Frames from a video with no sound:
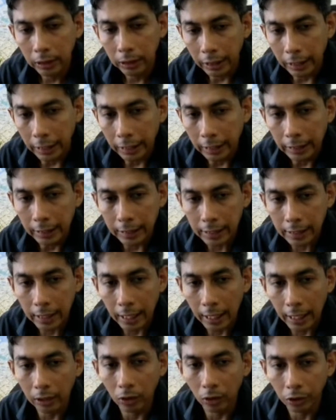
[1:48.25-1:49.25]
in the
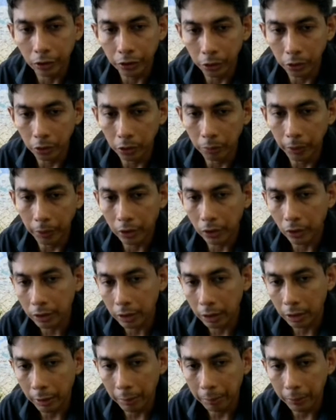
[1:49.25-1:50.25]
stack also, because
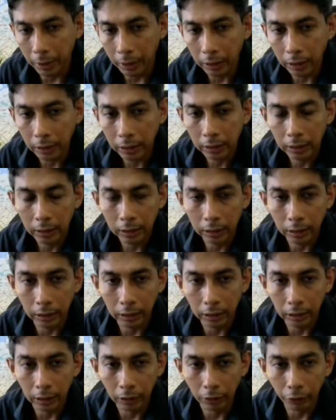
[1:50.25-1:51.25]
remember
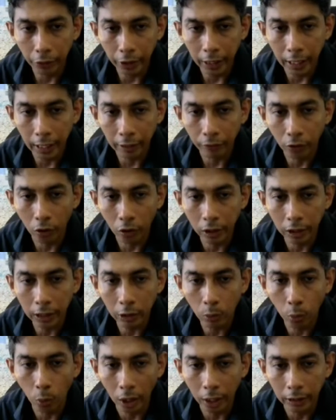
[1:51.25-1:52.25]
we have only
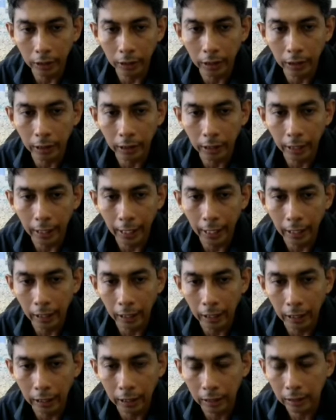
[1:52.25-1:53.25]
one
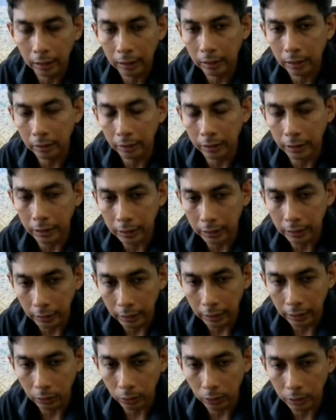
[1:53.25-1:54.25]
LR
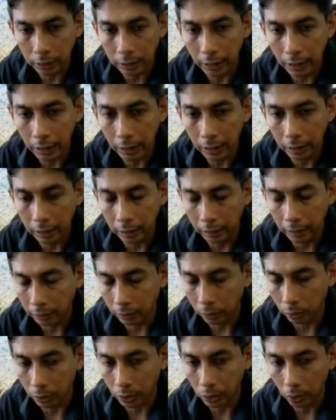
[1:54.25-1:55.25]
register
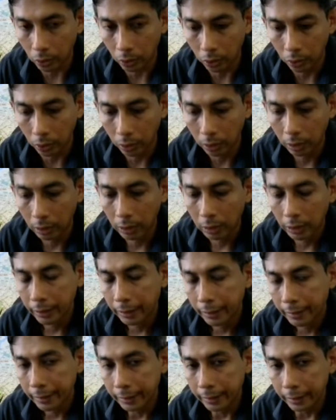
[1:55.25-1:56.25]
to store
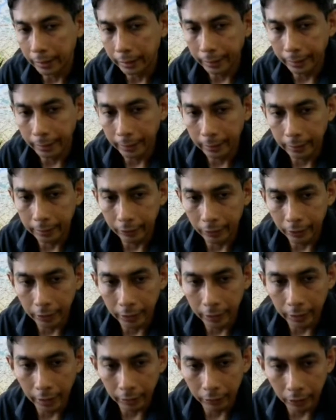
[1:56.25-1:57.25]
the
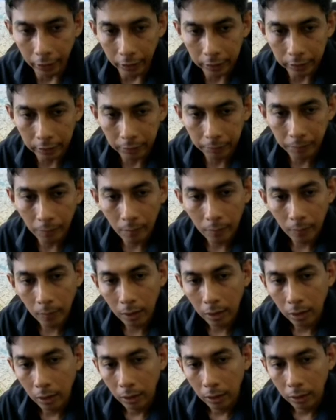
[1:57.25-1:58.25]
return address.
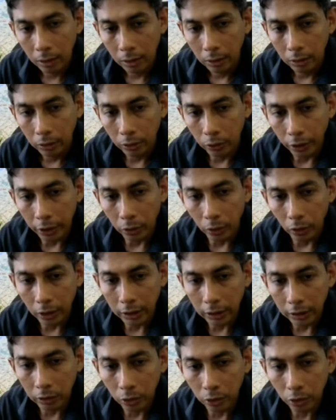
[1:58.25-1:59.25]
So in
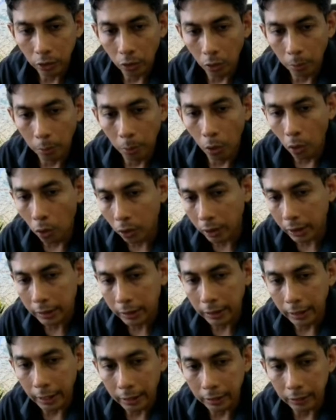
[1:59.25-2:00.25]
order to store more
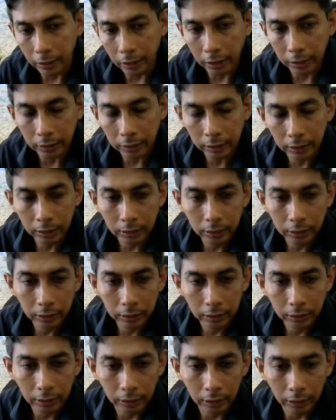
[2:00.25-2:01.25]
return address,
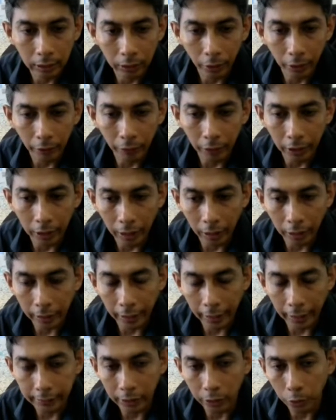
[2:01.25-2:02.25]
when we
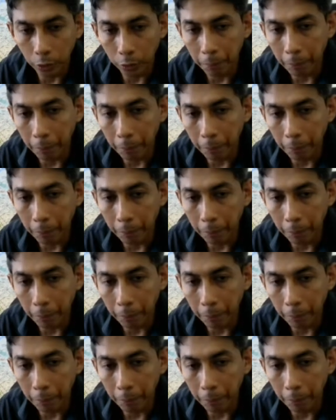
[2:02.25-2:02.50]
execute